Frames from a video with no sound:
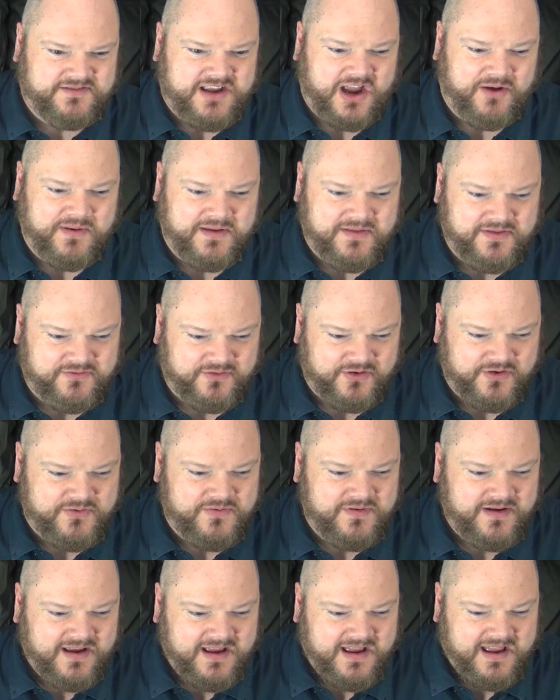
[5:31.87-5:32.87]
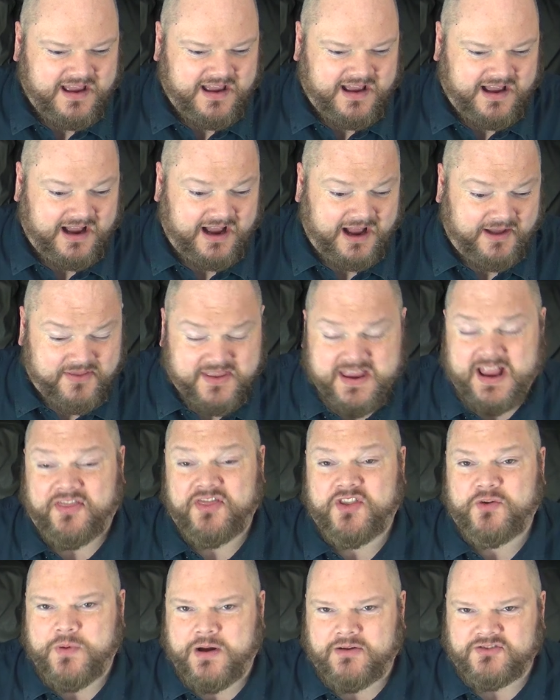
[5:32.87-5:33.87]
going through uh, the
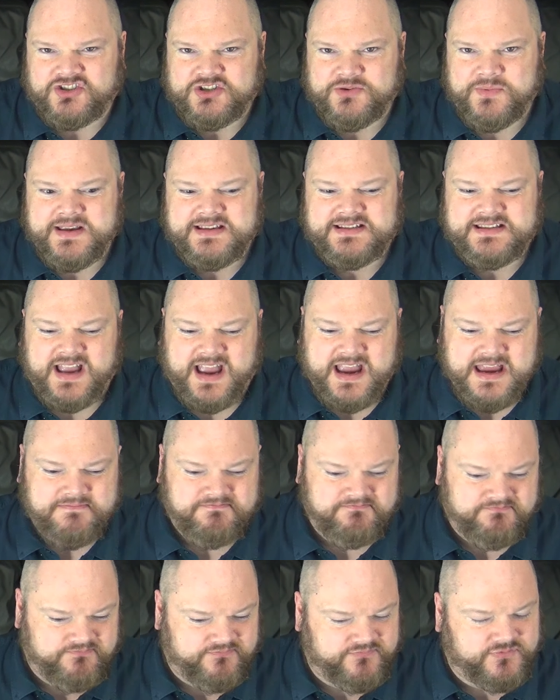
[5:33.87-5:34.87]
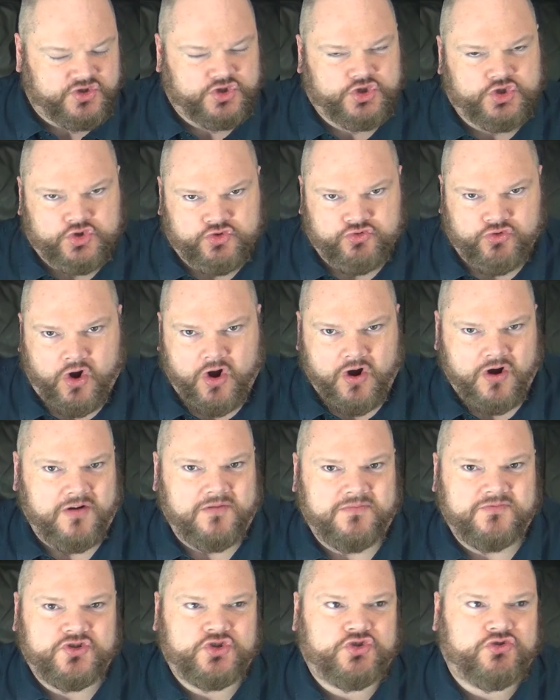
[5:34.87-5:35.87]
underworld, should we say,
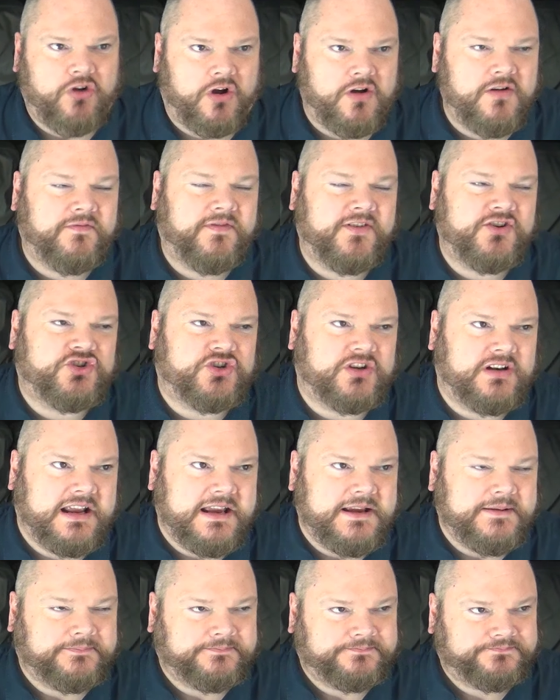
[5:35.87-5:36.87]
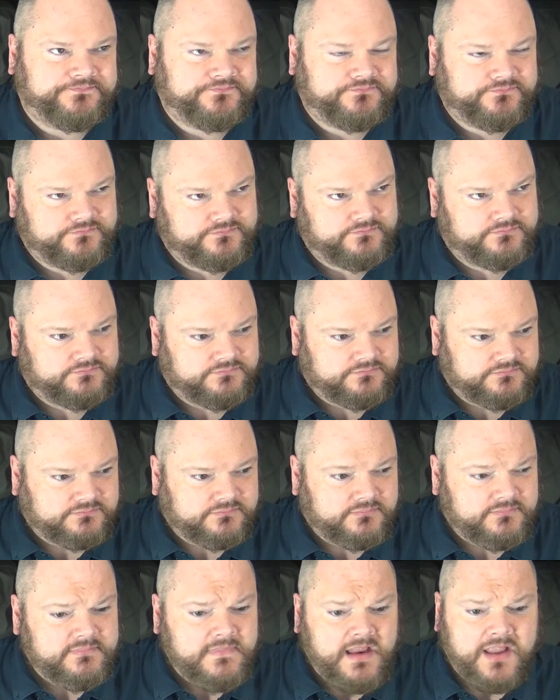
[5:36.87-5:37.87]
strong, strong visually.
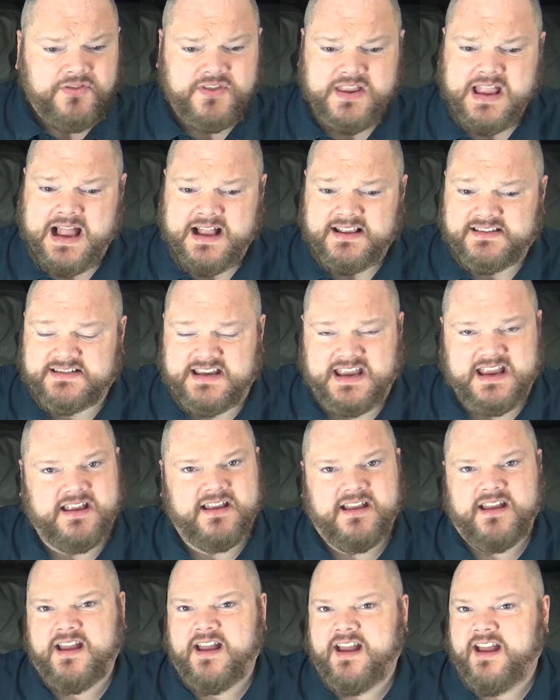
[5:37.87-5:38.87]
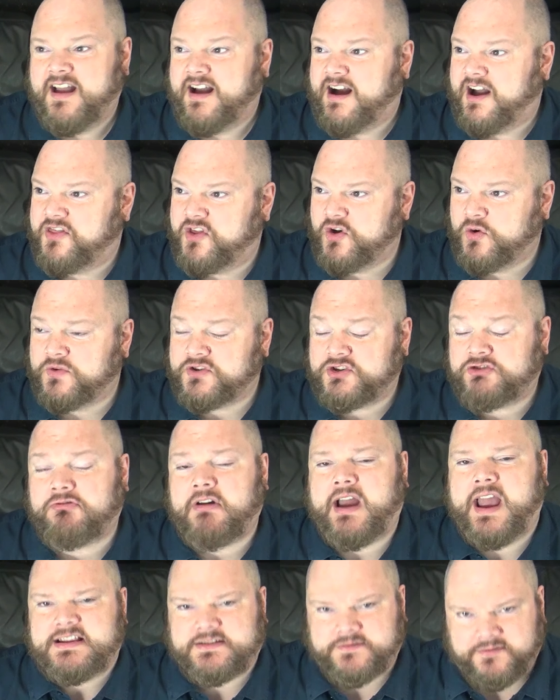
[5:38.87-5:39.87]
The acting, I thought, was
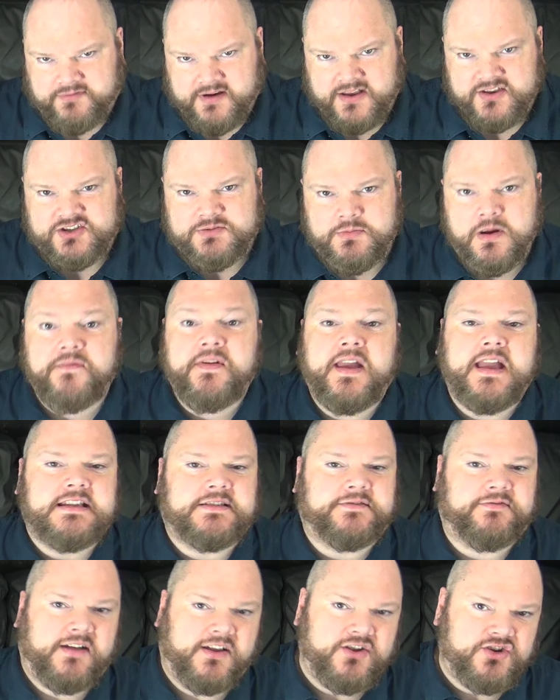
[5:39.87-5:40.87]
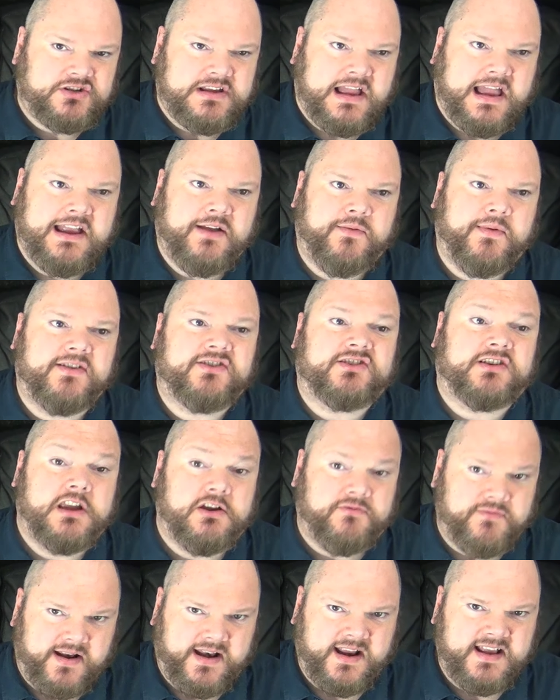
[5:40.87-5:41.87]
great. It's a French movie, it's French language, so
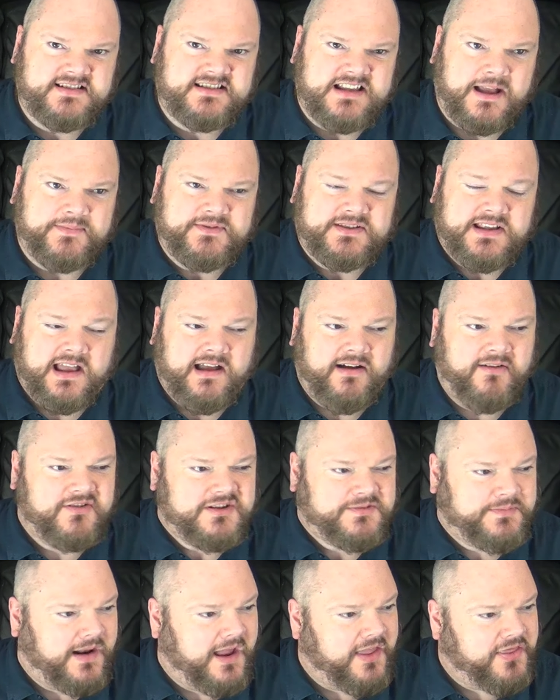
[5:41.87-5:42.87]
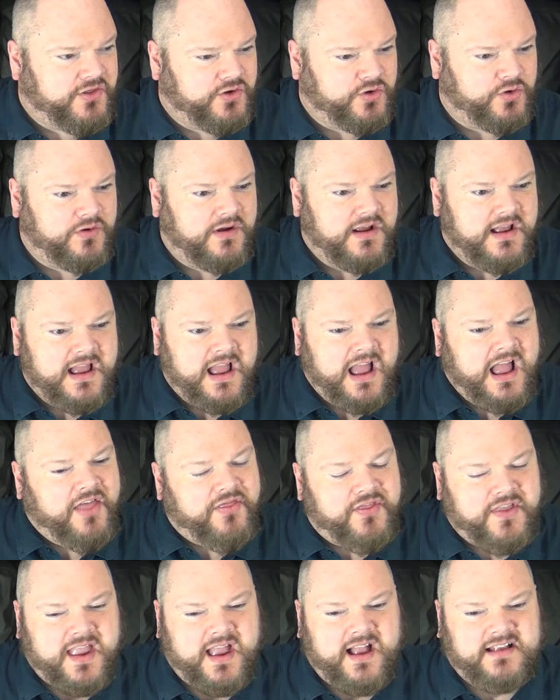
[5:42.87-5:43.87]
you're reading subtitles, but I thought
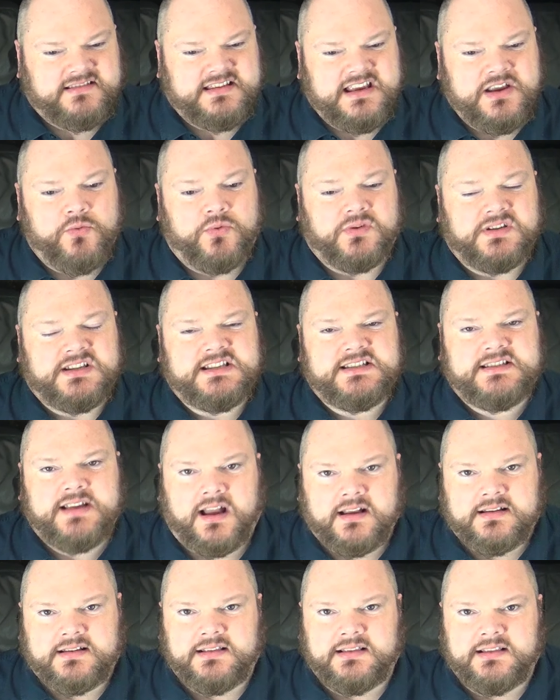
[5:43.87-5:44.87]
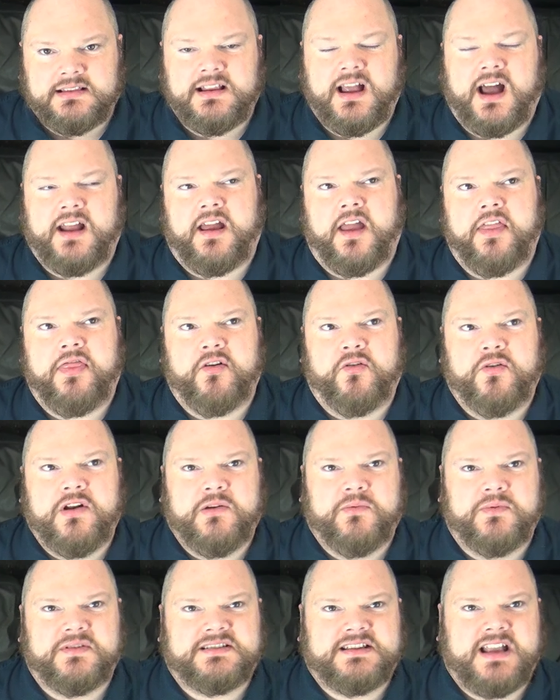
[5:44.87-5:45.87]
the acting was subtle, and I thought it
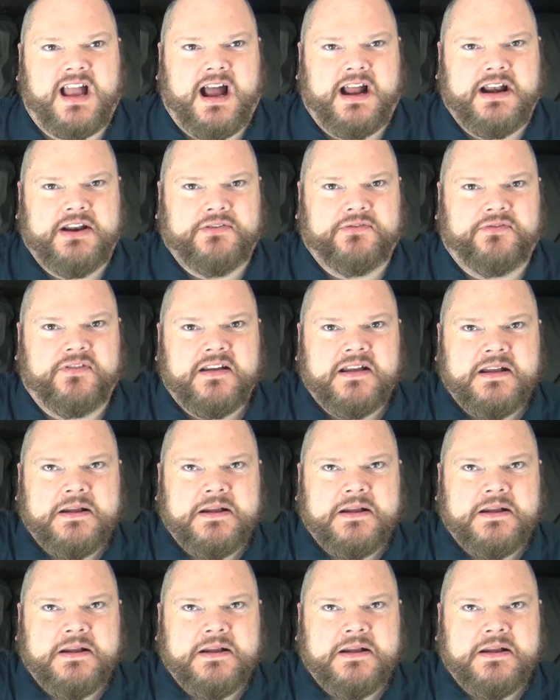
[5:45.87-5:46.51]
was kind of